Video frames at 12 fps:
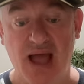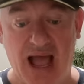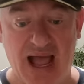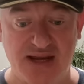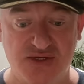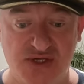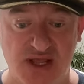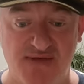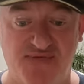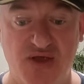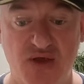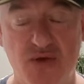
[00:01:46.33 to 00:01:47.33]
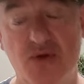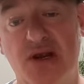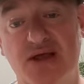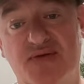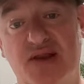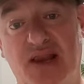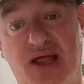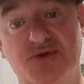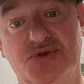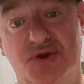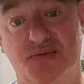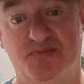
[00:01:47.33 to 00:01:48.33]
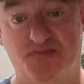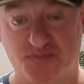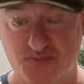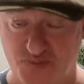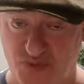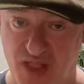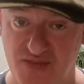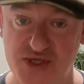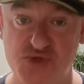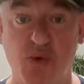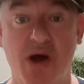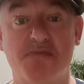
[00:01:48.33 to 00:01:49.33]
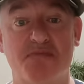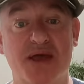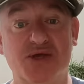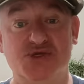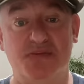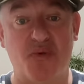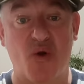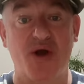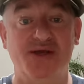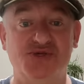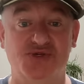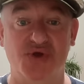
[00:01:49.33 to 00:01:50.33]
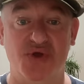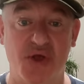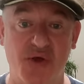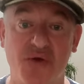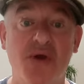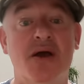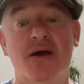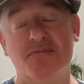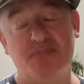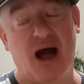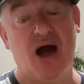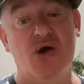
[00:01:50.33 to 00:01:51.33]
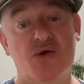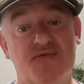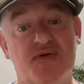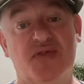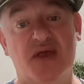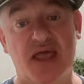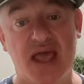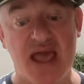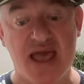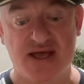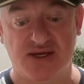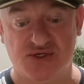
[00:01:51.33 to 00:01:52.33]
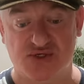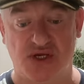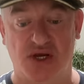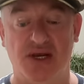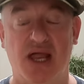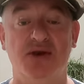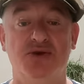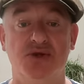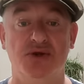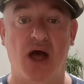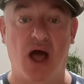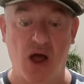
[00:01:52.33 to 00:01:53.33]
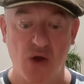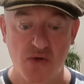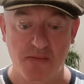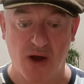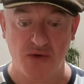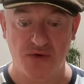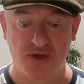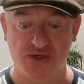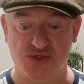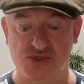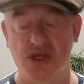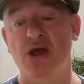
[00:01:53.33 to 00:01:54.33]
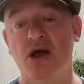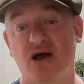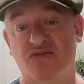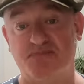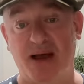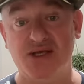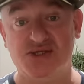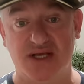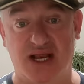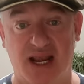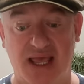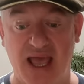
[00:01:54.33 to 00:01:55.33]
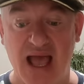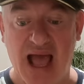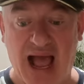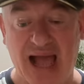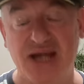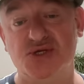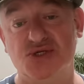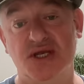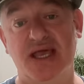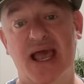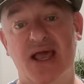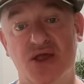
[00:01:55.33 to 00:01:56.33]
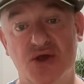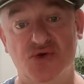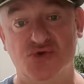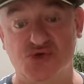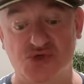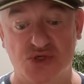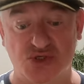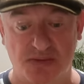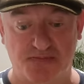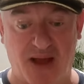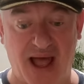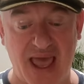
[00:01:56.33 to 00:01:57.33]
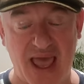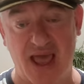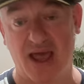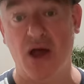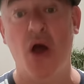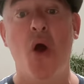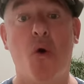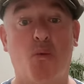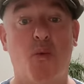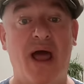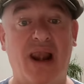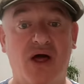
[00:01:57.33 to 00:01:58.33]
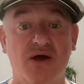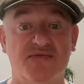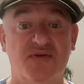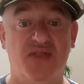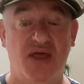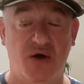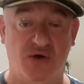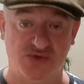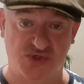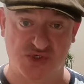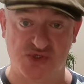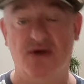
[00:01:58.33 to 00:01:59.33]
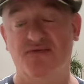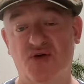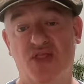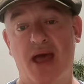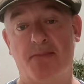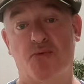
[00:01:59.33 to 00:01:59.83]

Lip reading: And if you live in London, this won't be a surprise to you, but over the years, London homeowners have basically had to get used to paying well over the odds for their